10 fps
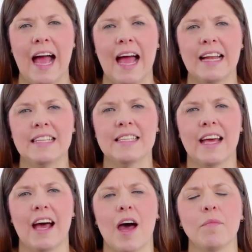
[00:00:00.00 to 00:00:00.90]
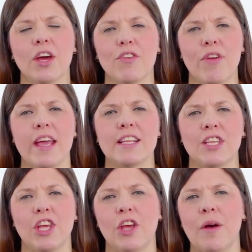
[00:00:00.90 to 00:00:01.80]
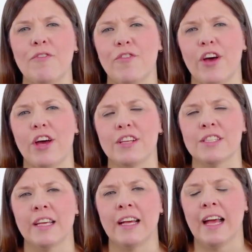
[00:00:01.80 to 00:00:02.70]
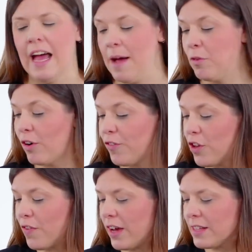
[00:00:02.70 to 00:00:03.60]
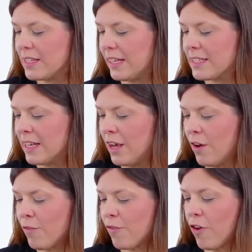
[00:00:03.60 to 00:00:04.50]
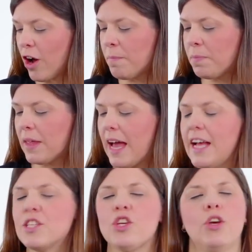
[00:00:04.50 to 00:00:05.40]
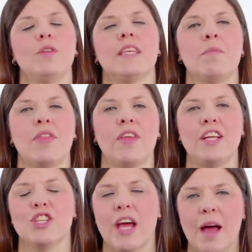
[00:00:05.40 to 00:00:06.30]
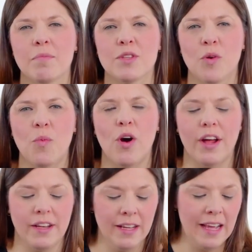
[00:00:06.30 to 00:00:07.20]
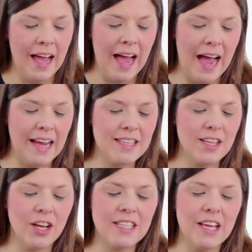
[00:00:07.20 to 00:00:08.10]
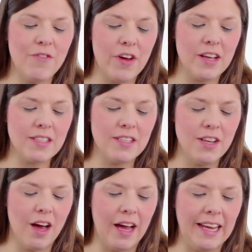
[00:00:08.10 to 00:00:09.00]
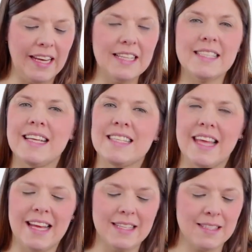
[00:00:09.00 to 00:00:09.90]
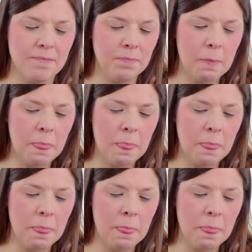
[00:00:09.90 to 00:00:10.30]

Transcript: And uh, I'm going to read to you a verse um, or a few verses from uh, 2 Timothy chapter 1. And starting at verse 9, it says this